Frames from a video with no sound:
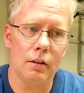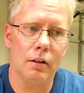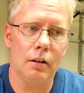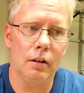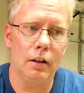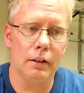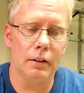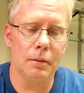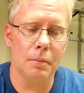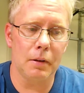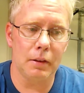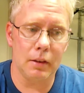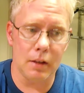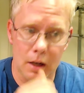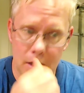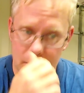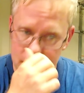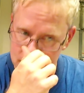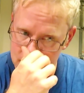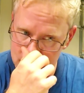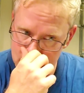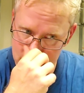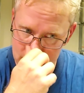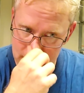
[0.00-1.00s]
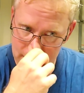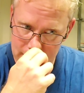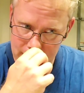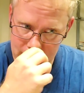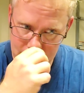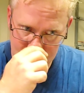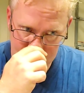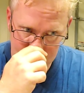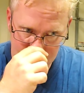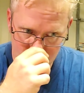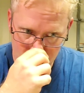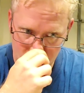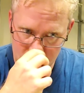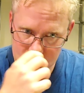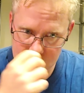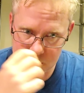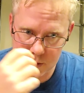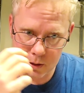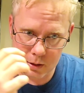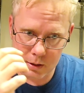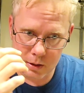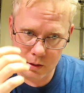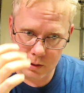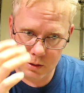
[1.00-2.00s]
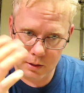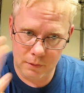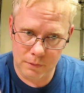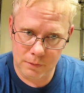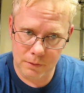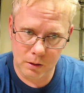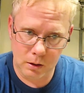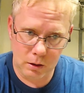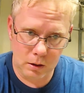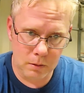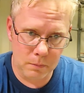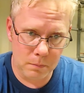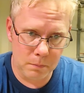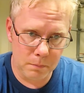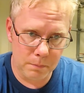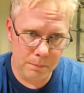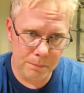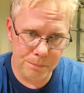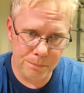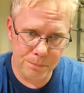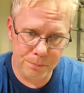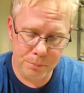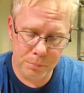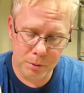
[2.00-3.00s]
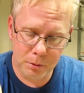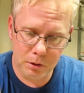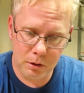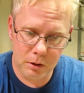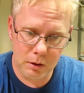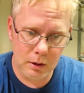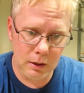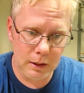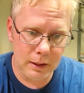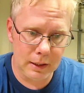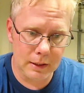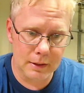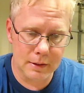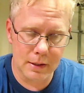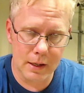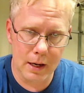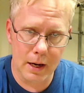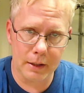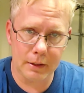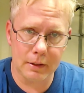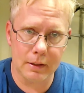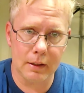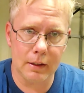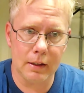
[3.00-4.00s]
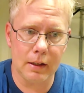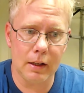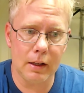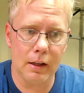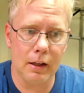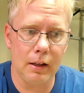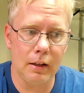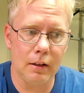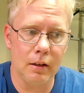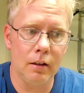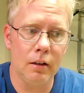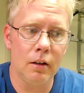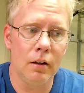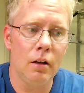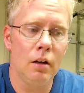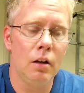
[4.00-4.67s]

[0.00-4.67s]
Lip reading: collected my thoughts and went to a different complete tactic and